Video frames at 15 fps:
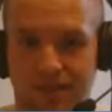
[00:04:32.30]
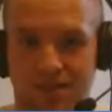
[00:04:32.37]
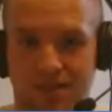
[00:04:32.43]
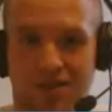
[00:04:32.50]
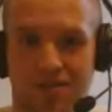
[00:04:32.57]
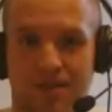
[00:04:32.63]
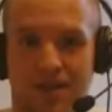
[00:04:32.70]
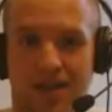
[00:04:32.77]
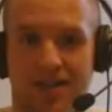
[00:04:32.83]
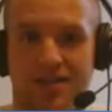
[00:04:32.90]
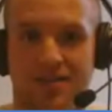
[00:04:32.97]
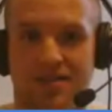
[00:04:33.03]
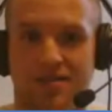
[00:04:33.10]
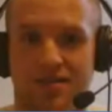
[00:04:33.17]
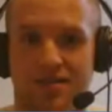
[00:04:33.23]
shopping
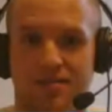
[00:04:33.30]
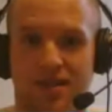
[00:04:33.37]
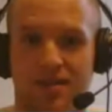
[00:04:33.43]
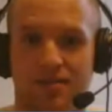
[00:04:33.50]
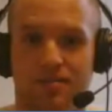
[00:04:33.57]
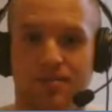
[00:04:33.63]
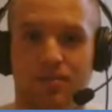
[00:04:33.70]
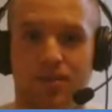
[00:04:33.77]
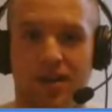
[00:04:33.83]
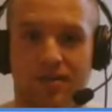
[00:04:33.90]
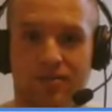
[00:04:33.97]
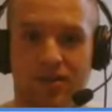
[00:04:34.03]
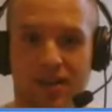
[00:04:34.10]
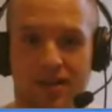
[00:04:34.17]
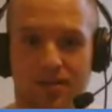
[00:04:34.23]
ads to me work
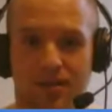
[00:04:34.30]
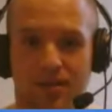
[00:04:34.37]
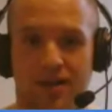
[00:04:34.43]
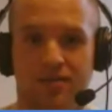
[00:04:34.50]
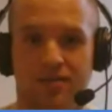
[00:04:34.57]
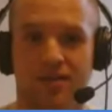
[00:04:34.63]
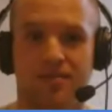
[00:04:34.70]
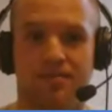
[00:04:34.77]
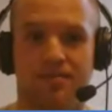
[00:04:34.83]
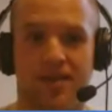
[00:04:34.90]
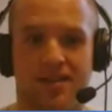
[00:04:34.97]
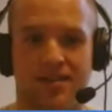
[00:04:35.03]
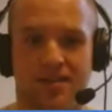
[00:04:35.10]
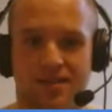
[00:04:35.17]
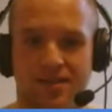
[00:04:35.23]
really well
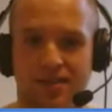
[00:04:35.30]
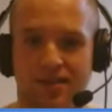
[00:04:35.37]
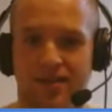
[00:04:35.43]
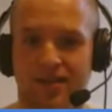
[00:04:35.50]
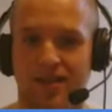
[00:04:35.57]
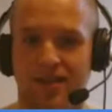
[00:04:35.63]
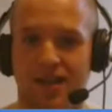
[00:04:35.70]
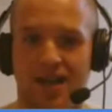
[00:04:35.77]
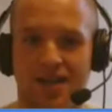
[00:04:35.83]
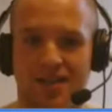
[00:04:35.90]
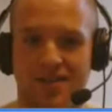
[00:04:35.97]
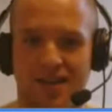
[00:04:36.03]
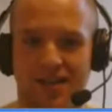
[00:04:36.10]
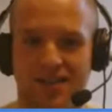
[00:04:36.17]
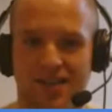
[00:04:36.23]
compared to
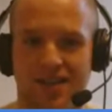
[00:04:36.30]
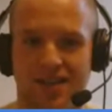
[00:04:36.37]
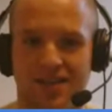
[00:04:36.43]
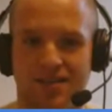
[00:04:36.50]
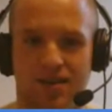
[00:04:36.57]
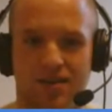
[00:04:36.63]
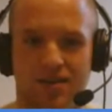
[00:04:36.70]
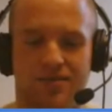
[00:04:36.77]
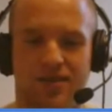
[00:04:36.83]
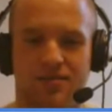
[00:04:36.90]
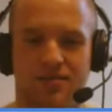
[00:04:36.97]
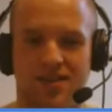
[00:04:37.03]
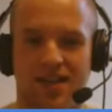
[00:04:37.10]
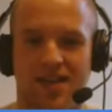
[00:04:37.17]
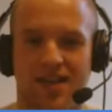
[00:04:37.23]
text ads. Whereas if it was
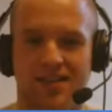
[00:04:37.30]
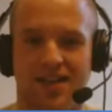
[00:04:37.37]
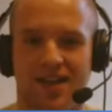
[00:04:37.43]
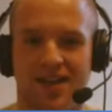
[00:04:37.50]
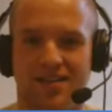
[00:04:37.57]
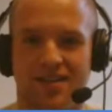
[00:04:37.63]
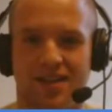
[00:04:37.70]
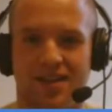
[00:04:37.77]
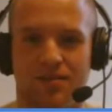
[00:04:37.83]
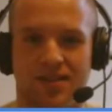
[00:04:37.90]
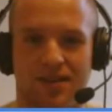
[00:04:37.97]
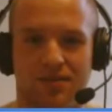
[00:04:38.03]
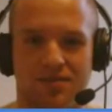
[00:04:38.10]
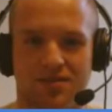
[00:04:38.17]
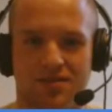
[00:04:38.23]
a text ad and it was
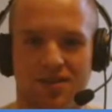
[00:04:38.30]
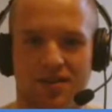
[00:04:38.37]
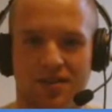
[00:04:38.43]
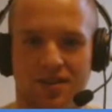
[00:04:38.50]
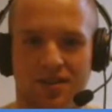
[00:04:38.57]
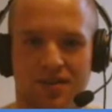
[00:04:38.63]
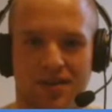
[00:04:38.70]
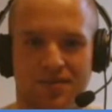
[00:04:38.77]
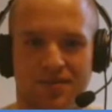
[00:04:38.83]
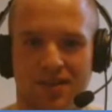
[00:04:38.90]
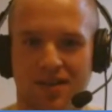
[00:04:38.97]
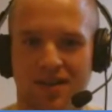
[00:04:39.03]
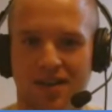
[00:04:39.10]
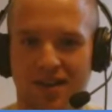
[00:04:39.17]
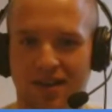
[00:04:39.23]
out of stock, you'd have
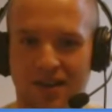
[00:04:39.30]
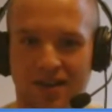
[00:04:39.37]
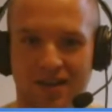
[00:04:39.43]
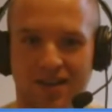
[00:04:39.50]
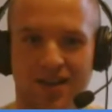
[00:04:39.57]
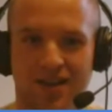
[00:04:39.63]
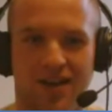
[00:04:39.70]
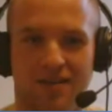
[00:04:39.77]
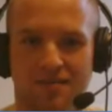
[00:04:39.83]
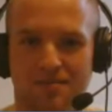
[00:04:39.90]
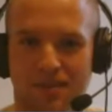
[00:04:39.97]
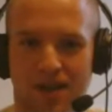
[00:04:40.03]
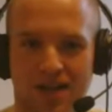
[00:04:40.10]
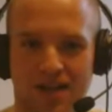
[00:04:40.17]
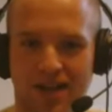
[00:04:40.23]
to,
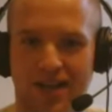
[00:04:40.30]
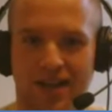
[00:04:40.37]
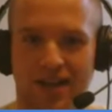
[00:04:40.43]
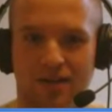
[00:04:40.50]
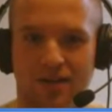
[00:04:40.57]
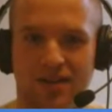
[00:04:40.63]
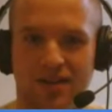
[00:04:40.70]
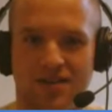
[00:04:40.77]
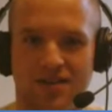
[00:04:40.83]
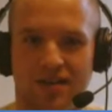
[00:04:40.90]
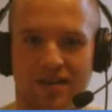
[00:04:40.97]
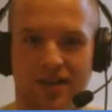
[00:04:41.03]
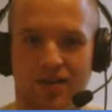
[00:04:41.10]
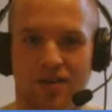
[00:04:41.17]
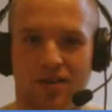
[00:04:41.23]
manually go in and
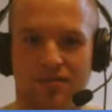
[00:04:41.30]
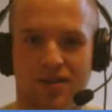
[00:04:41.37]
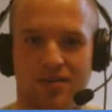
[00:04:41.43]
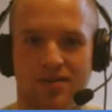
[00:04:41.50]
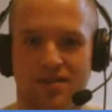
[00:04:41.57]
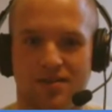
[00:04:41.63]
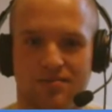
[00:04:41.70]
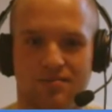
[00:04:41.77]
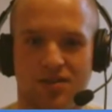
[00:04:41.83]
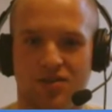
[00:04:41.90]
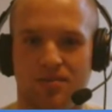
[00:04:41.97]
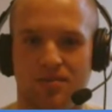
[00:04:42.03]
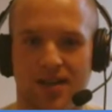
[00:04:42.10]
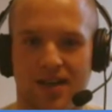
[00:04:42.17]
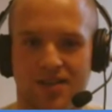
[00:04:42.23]
turn it off. Whereas the
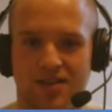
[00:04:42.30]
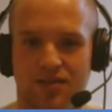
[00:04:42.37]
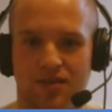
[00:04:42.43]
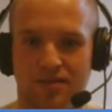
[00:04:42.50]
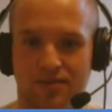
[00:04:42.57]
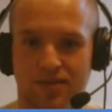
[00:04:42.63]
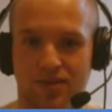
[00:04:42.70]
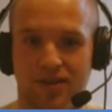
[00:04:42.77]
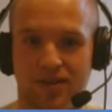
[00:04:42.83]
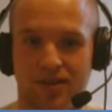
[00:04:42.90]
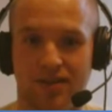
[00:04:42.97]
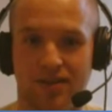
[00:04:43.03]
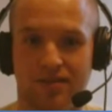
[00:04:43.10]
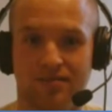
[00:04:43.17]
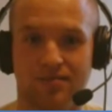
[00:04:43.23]
shopping ads do it for you.
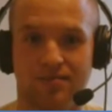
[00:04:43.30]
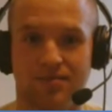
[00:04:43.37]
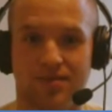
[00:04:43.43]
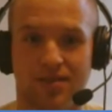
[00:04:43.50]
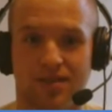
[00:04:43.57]
So